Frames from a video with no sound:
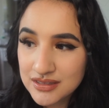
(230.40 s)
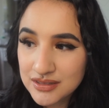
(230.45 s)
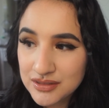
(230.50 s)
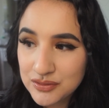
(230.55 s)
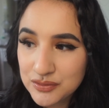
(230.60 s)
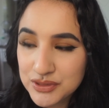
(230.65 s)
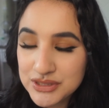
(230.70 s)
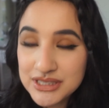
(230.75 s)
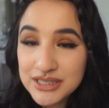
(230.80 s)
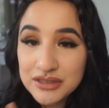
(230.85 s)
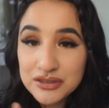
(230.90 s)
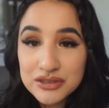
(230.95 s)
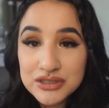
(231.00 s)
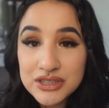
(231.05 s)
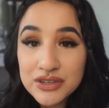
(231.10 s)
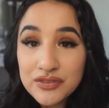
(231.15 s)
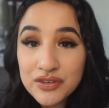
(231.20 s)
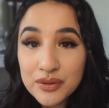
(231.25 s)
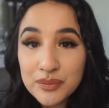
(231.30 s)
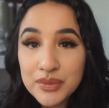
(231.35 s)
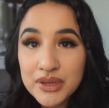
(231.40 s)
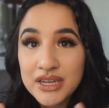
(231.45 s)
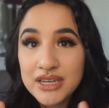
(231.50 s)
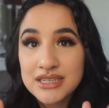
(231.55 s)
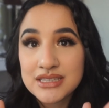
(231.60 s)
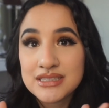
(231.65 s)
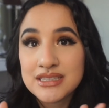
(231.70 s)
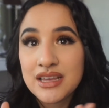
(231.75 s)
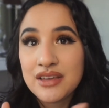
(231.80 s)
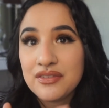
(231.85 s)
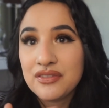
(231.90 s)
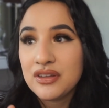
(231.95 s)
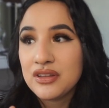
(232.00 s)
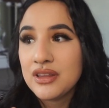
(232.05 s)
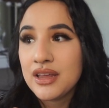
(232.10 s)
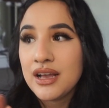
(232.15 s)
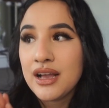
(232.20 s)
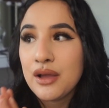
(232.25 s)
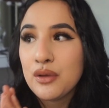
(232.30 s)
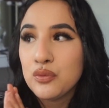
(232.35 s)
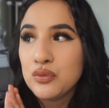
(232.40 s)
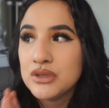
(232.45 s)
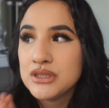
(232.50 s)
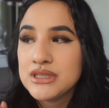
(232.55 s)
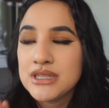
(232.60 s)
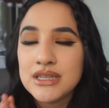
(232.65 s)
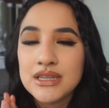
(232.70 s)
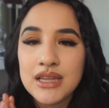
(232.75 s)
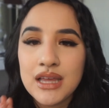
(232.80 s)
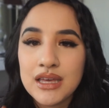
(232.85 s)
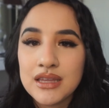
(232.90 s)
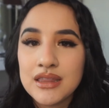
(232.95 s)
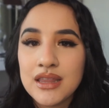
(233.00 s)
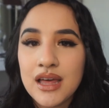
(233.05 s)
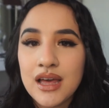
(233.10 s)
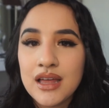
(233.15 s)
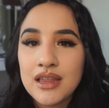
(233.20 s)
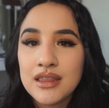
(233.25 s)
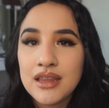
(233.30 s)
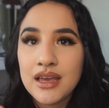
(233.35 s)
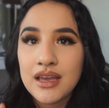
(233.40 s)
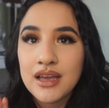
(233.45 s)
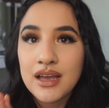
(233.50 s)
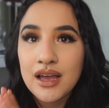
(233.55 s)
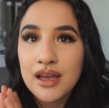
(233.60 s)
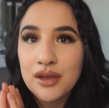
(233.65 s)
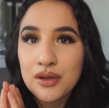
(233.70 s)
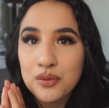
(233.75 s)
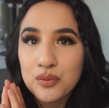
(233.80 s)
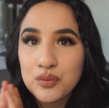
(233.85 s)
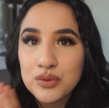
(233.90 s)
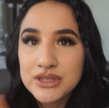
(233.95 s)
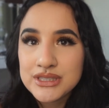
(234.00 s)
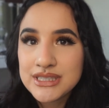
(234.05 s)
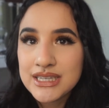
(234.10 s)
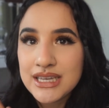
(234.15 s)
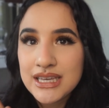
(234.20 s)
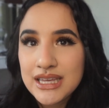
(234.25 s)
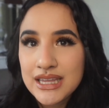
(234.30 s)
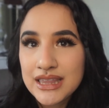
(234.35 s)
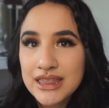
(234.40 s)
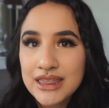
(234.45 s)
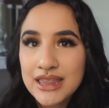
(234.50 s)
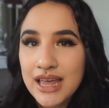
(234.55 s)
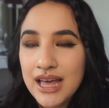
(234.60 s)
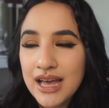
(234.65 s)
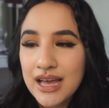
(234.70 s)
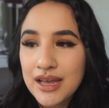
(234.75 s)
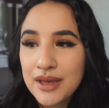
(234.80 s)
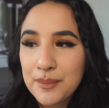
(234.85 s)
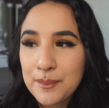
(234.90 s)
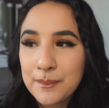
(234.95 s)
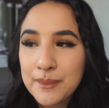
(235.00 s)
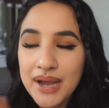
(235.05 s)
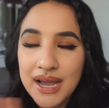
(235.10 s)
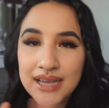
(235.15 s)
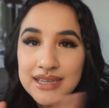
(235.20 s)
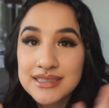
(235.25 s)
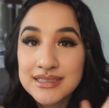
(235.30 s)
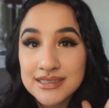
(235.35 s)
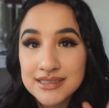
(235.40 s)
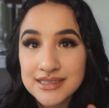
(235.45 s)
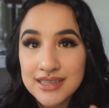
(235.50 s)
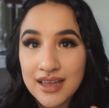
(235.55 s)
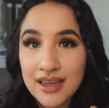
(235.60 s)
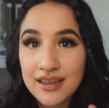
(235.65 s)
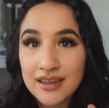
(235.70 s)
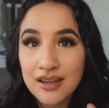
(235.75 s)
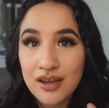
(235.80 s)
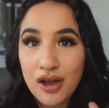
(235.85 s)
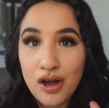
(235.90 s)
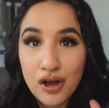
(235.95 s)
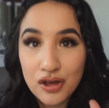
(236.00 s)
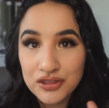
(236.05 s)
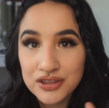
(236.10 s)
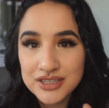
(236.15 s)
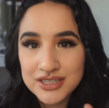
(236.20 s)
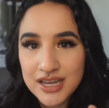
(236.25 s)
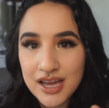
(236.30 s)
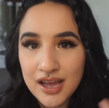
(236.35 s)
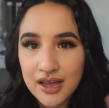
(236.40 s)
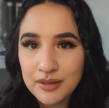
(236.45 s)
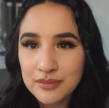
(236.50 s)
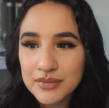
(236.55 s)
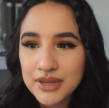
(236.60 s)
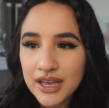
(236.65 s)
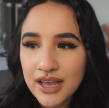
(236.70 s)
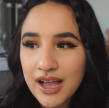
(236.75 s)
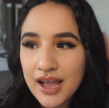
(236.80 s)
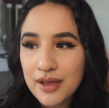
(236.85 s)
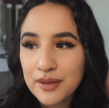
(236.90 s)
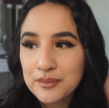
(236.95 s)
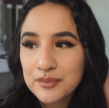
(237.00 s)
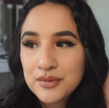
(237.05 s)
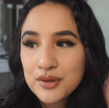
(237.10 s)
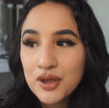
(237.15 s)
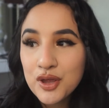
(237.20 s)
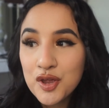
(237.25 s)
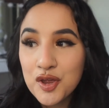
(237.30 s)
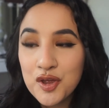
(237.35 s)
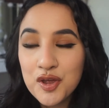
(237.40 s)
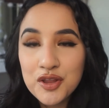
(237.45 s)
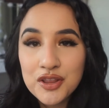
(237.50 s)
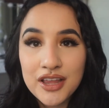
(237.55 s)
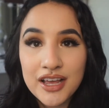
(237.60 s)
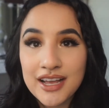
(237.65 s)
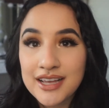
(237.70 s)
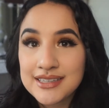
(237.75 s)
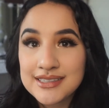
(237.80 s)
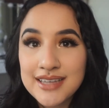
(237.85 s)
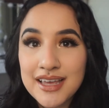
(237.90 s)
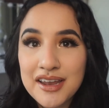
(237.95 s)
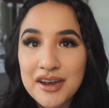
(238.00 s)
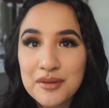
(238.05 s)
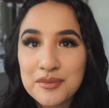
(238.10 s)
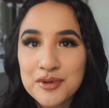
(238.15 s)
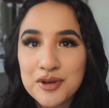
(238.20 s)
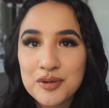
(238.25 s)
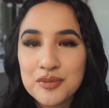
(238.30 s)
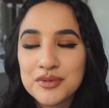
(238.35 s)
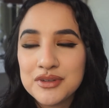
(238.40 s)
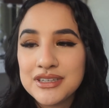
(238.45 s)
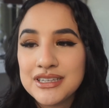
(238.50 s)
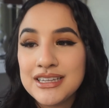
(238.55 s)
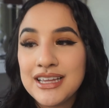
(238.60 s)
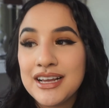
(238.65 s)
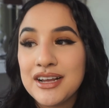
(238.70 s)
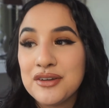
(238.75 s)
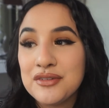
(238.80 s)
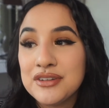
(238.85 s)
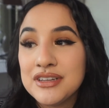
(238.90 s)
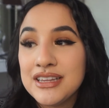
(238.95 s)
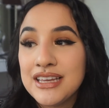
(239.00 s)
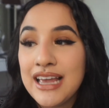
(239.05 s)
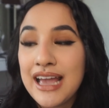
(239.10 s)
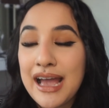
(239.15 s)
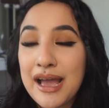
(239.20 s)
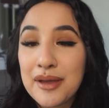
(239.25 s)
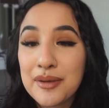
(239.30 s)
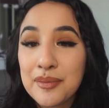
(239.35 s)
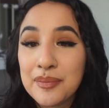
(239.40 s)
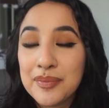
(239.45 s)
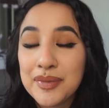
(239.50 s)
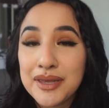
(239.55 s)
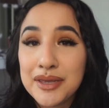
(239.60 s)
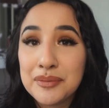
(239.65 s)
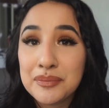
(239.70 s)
was a little different because I felt like I wasn't like that. Like I wasn't in that mindset all the time. Like I'm, like I said, I'm normally like a really happy,